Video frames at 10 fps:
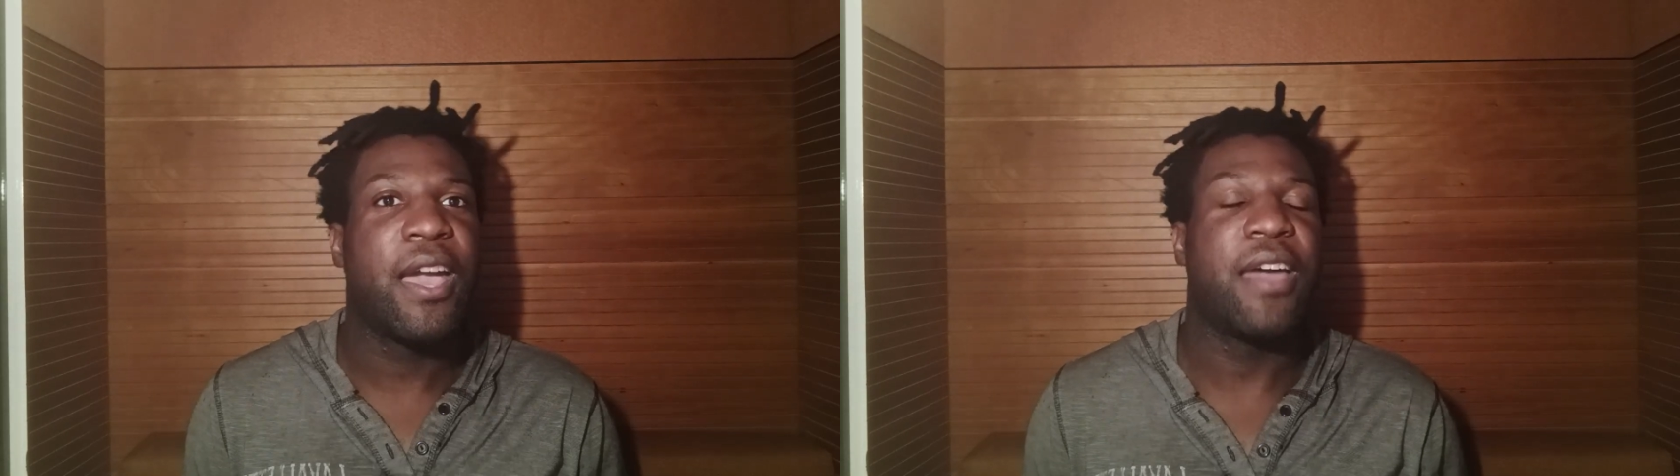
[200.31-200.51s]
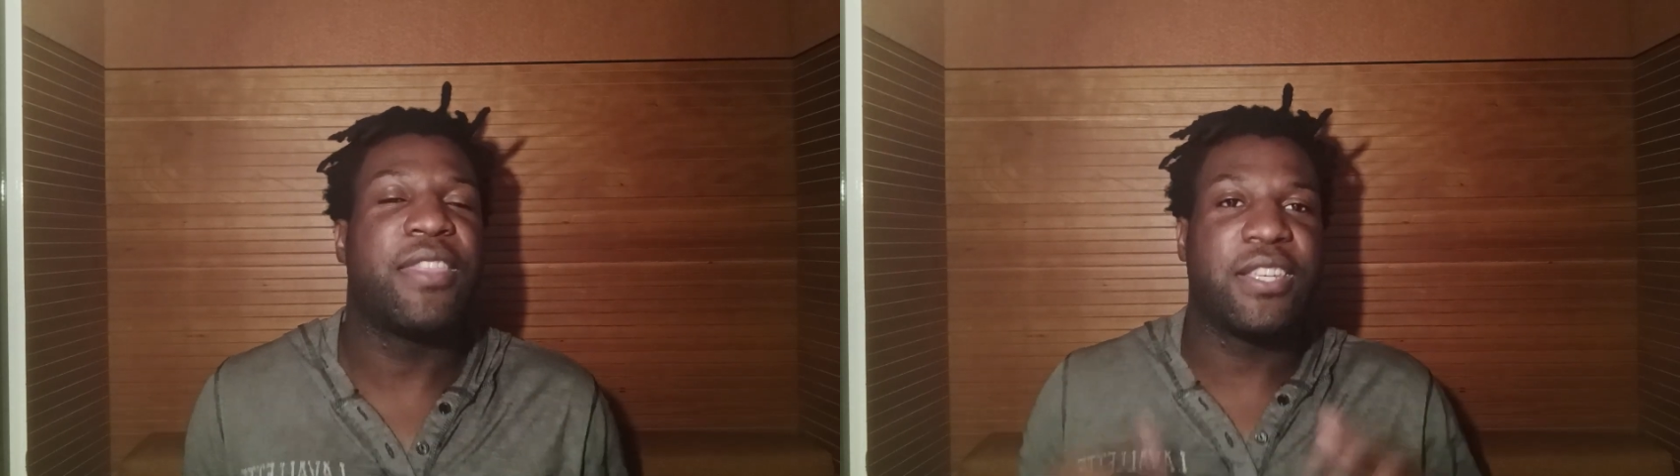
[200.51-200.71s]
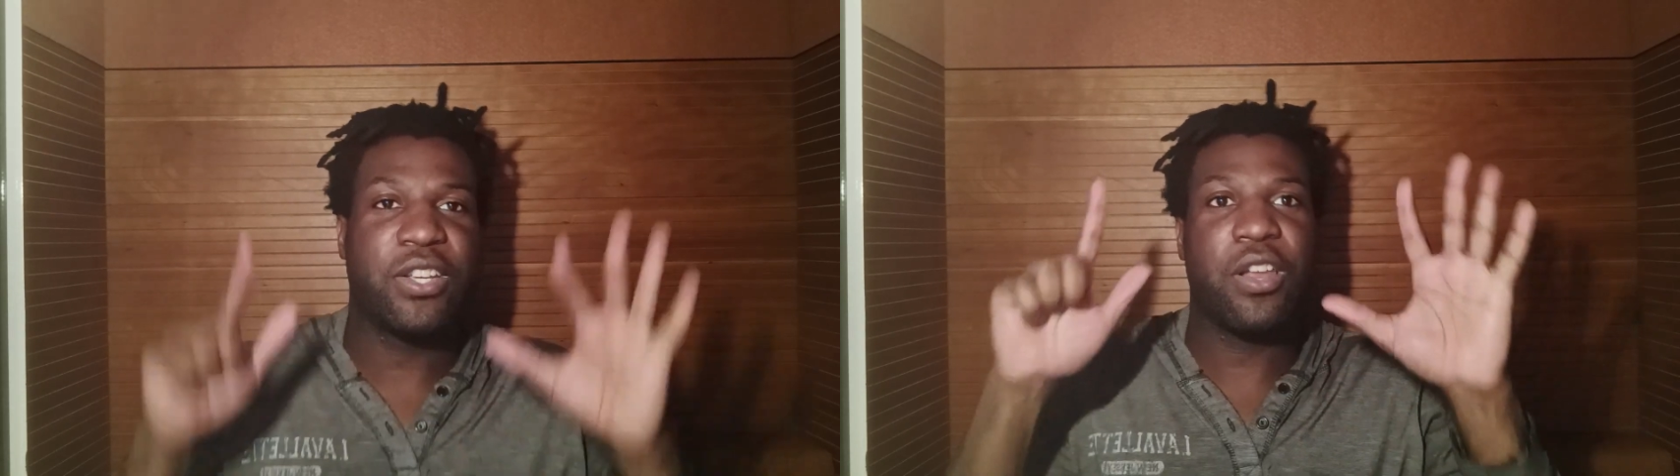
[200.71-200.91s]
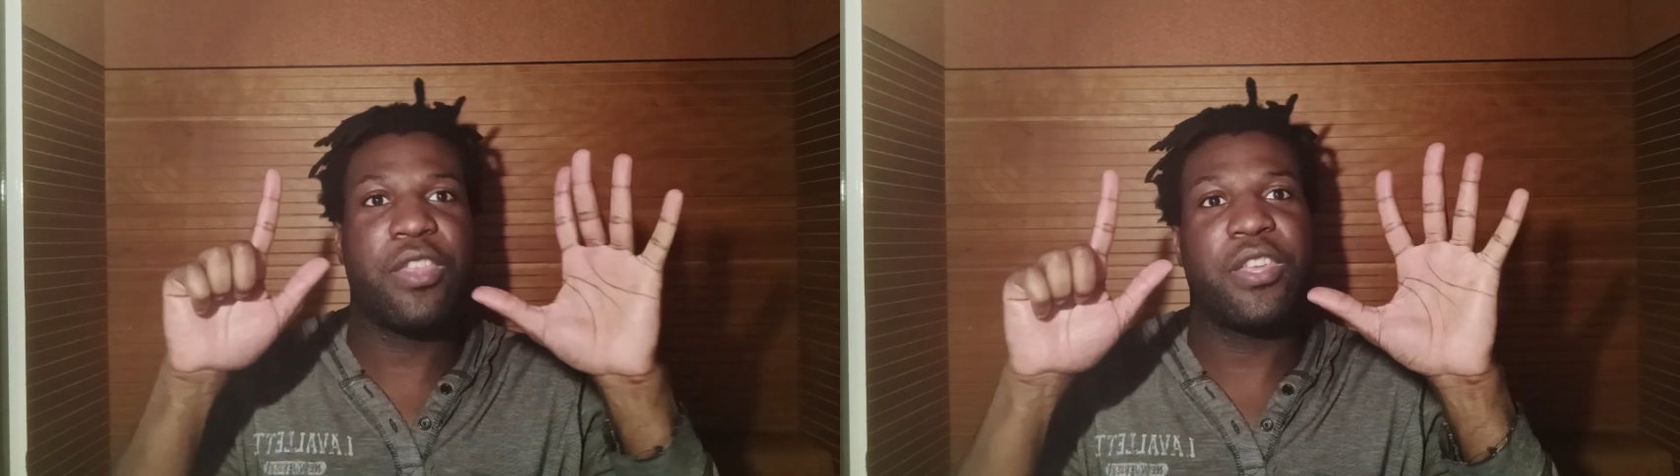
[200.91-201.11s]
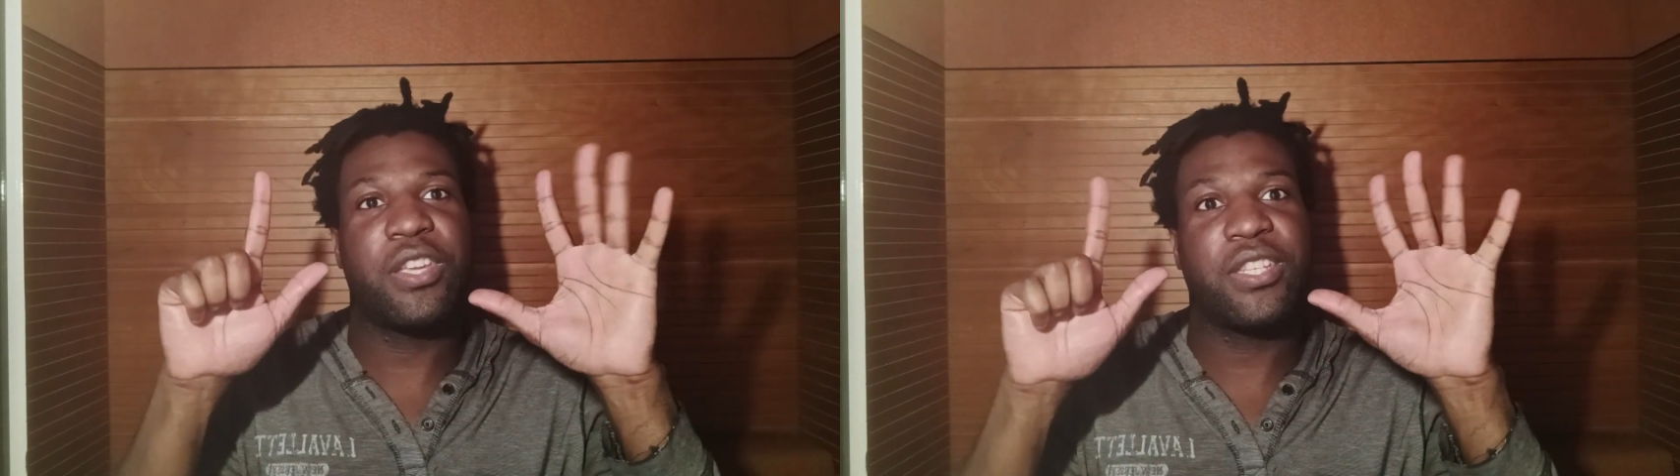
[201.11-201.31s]
And these are
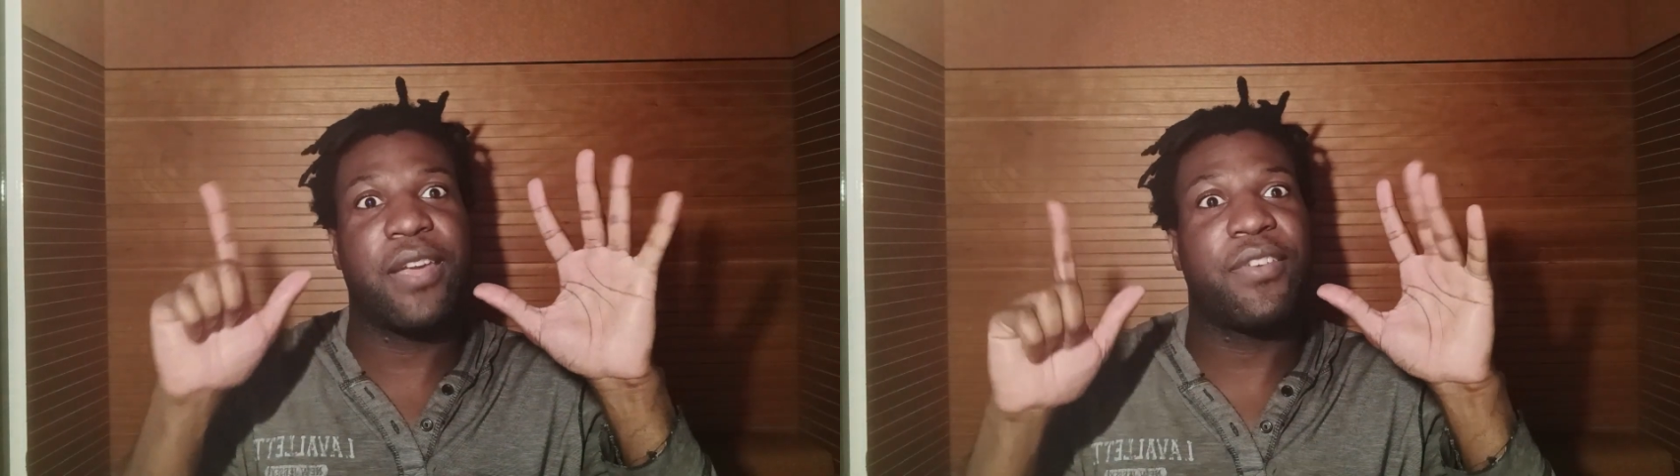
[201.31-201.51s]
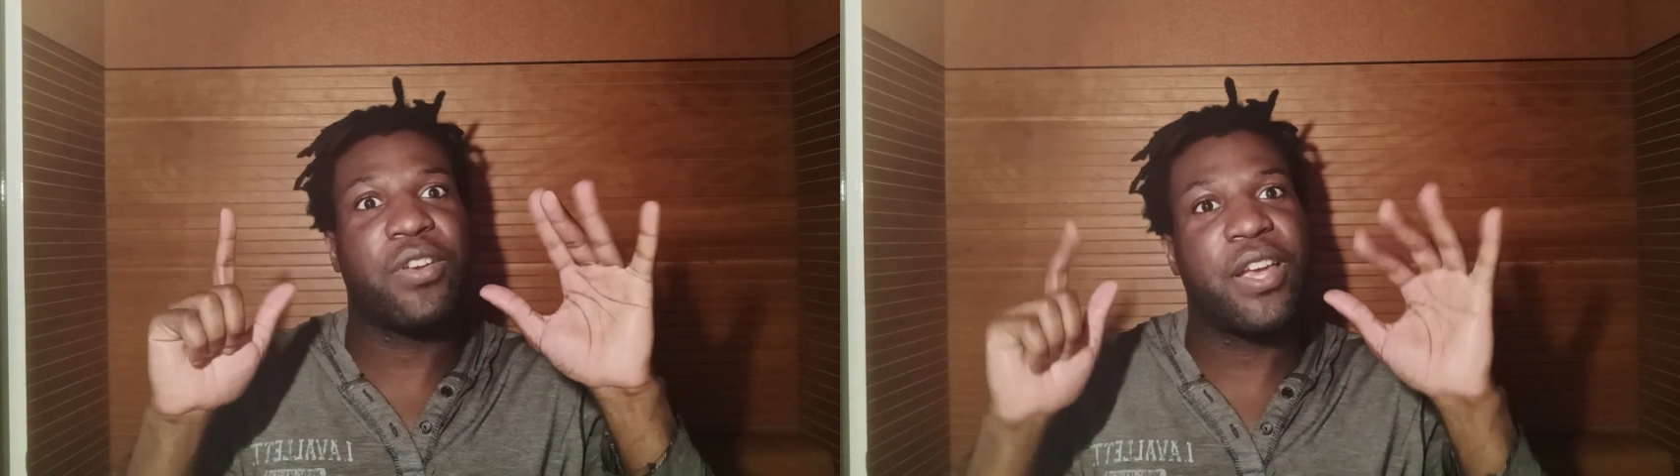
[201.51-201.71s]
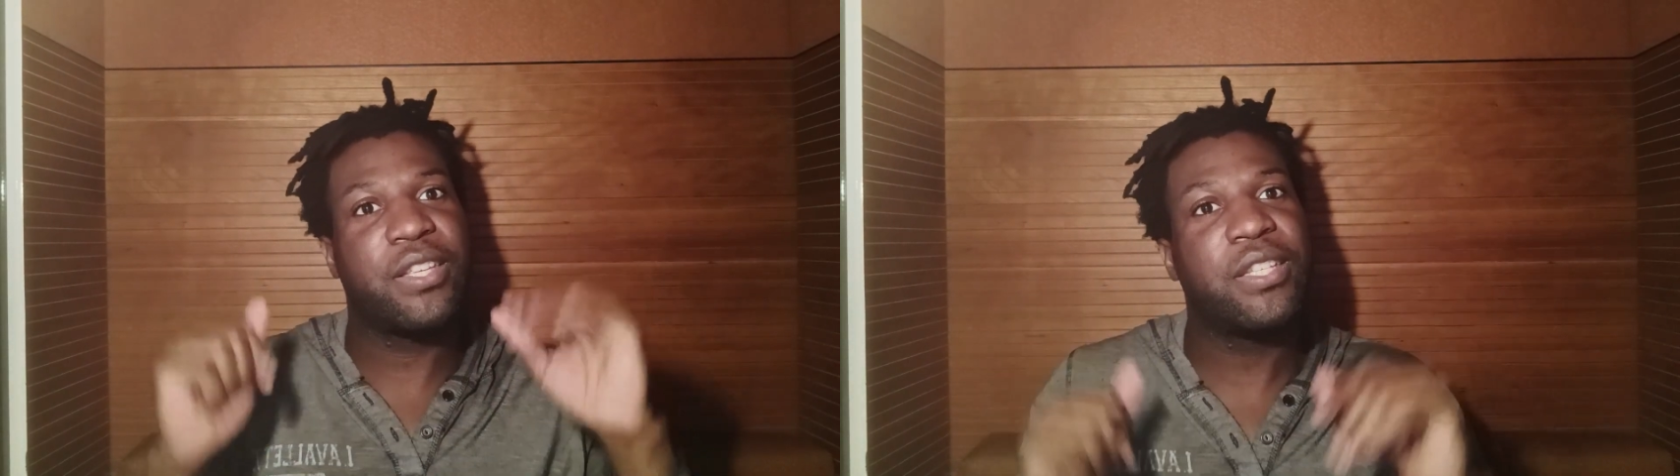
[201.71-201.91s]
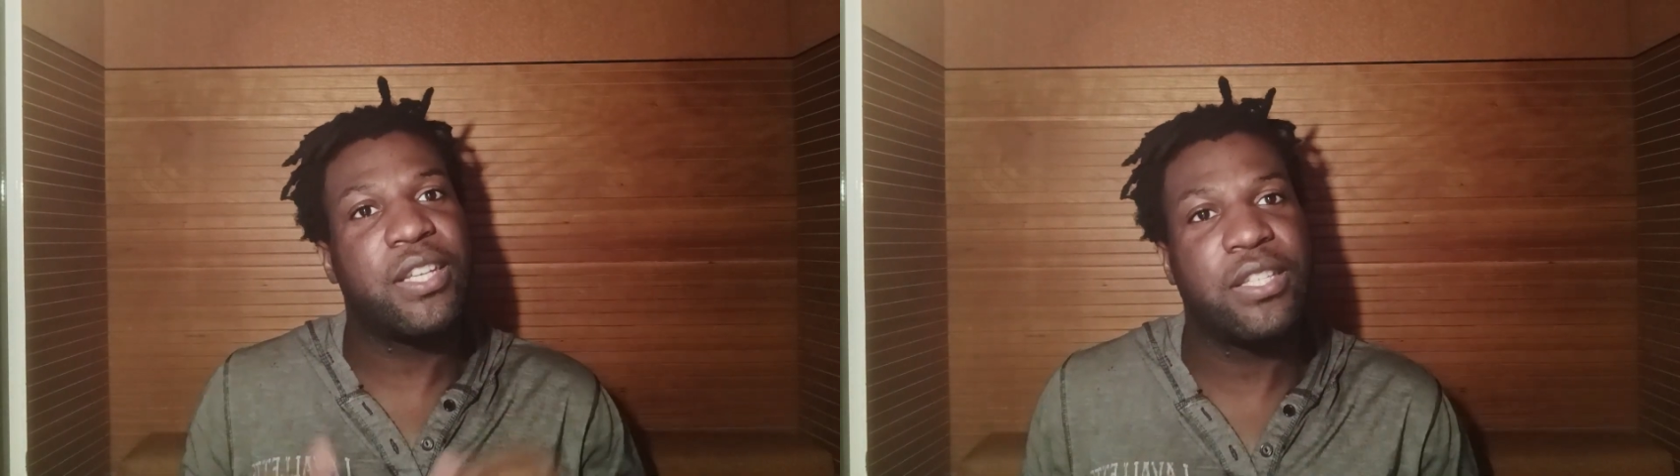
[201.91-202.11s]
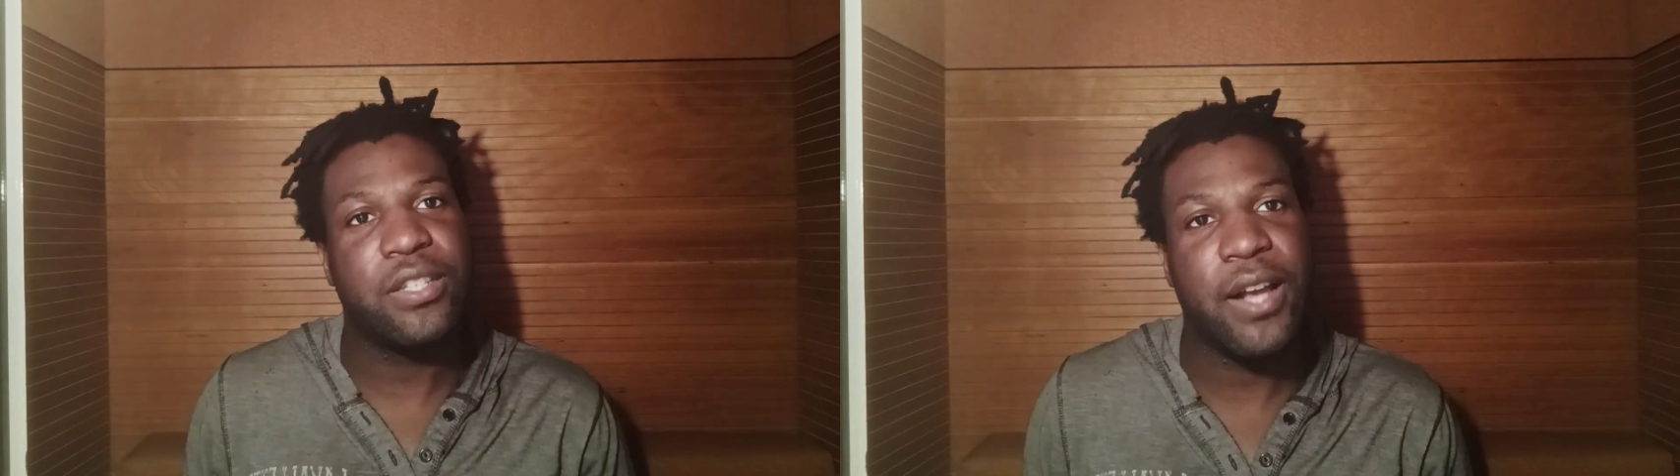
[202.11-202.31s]
the 7 great sins,